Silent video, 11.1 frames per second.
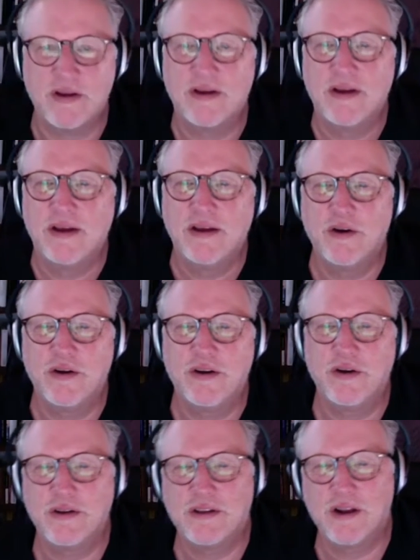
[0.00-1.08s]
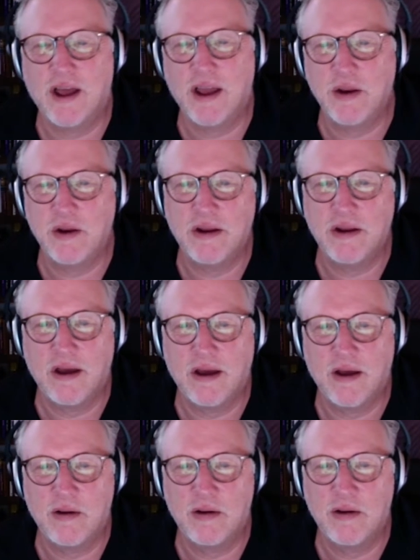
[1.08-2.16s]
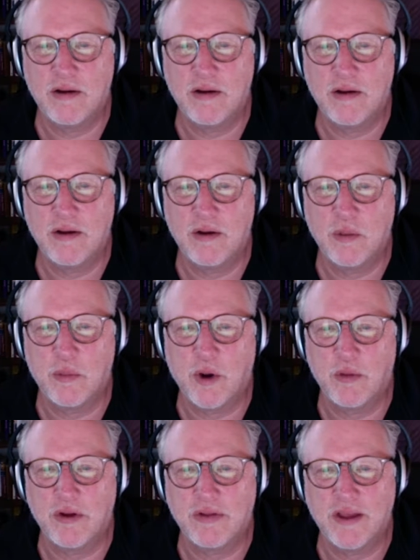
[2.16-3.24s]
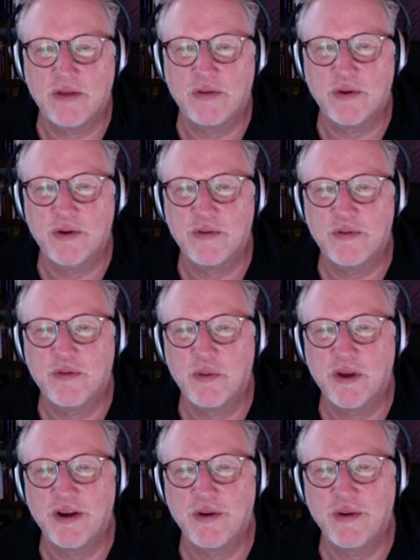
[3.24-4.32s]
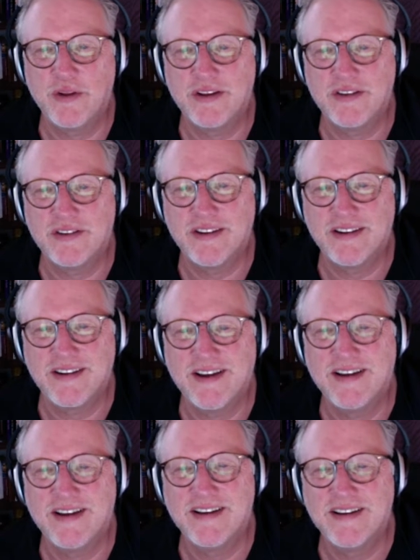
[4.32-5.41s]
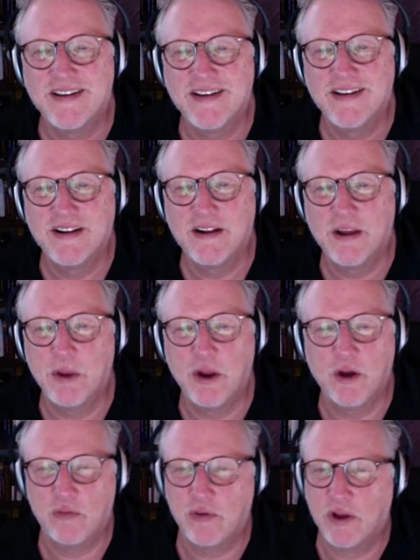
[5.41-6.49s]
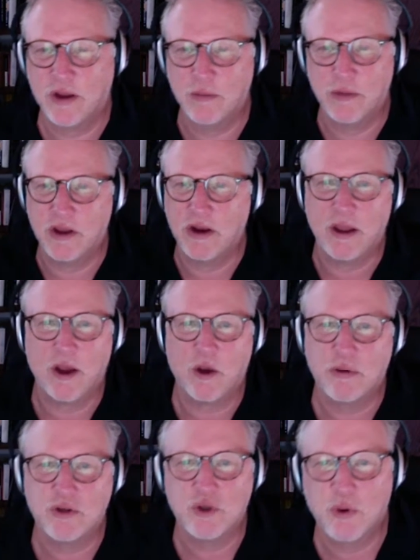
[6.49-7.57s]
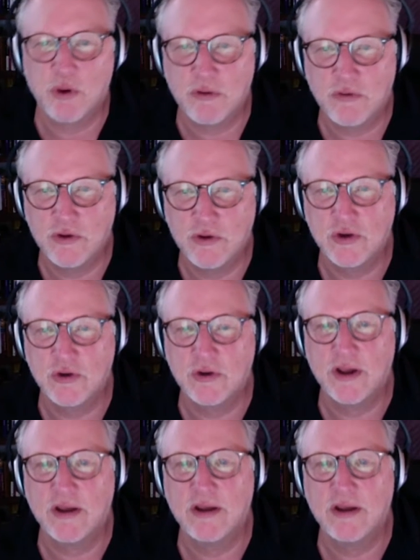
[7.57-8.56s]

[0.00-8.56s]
you're a delight, Barbara. Thanks for being here with us, and let me know if you need any help or support in the future. Okay.